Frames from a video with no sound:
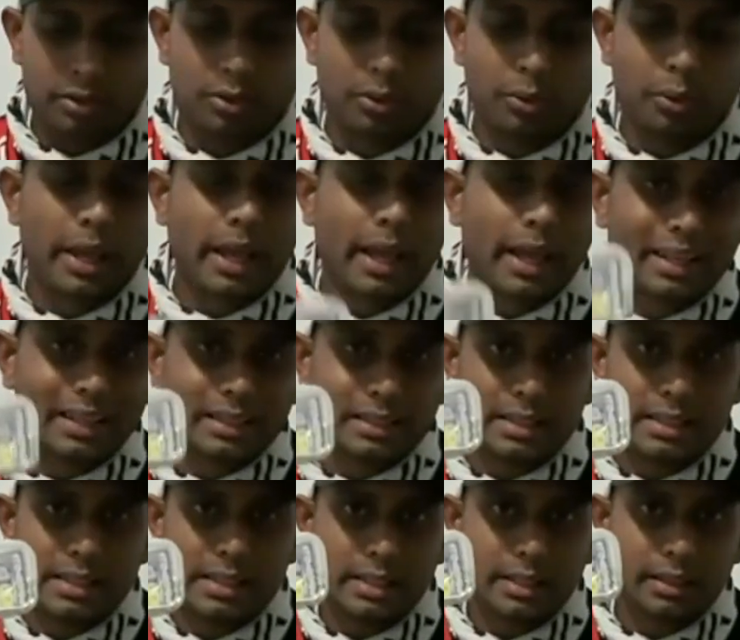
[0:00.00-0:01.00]
your
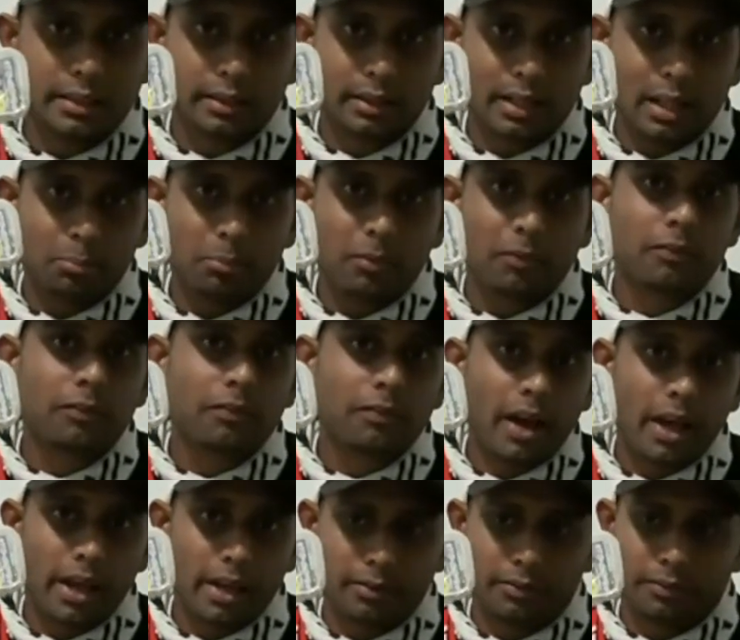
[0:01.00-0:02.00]
NT number
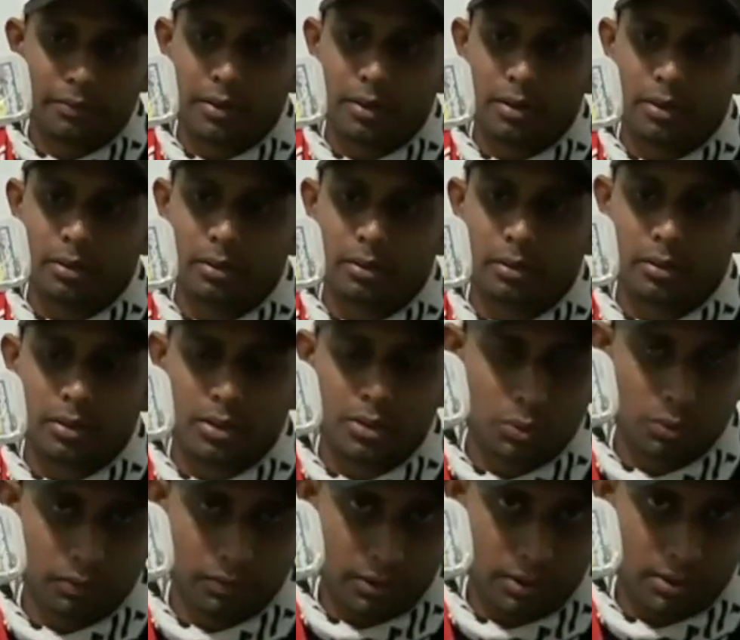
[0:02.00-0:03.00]
five
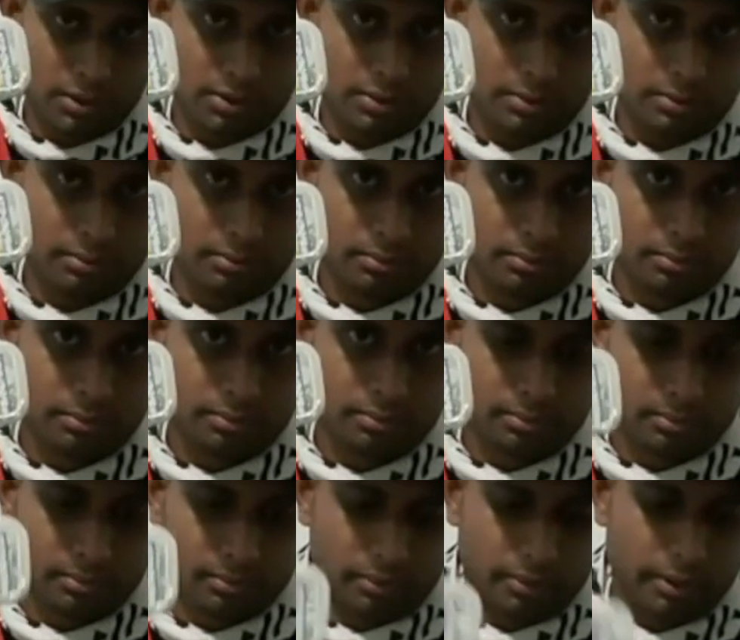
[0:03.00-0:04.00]
swivels.
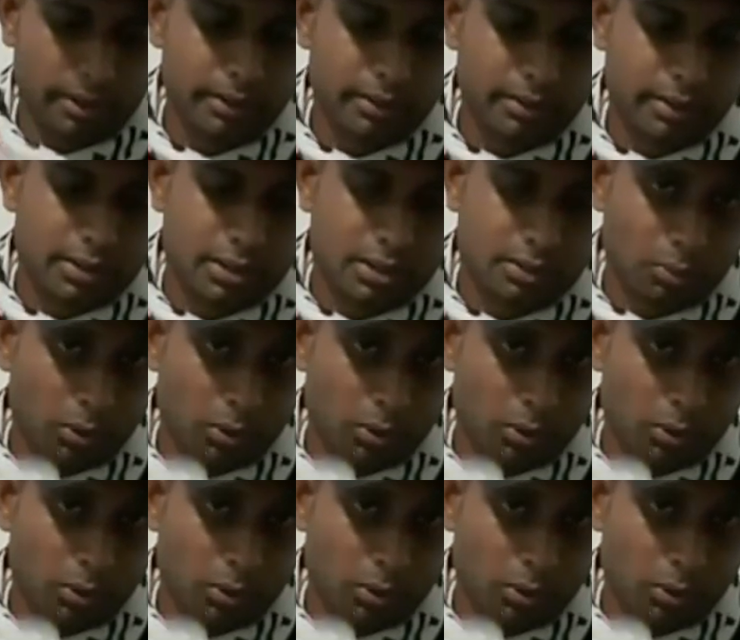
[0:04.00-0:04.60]
Alright, that's the